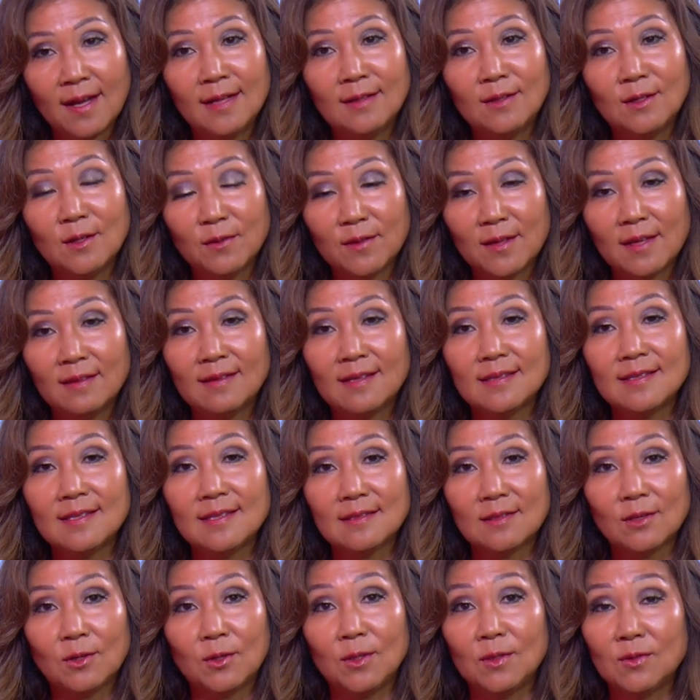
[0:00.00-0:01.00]
I know that this
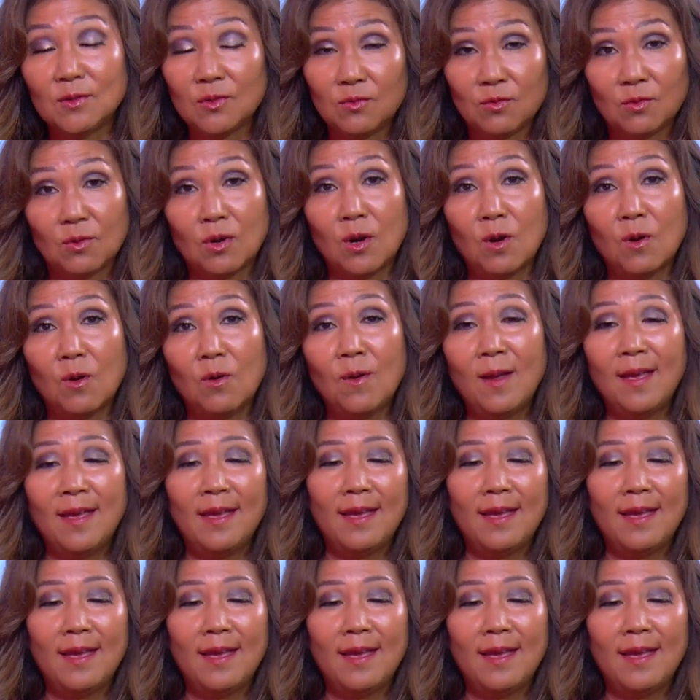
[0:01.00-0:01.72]
is going to grow,